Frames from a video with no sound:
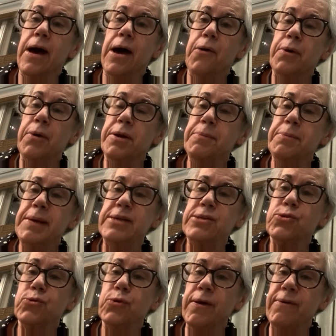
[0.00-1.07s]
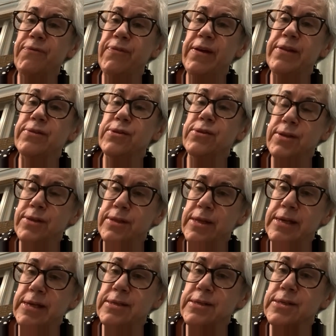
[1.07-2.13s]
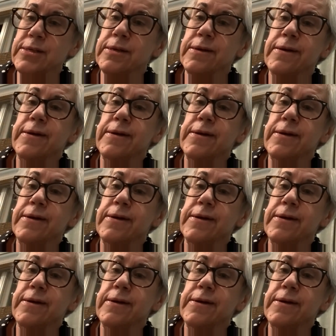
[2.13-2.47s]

I wanted to make sure if they did this,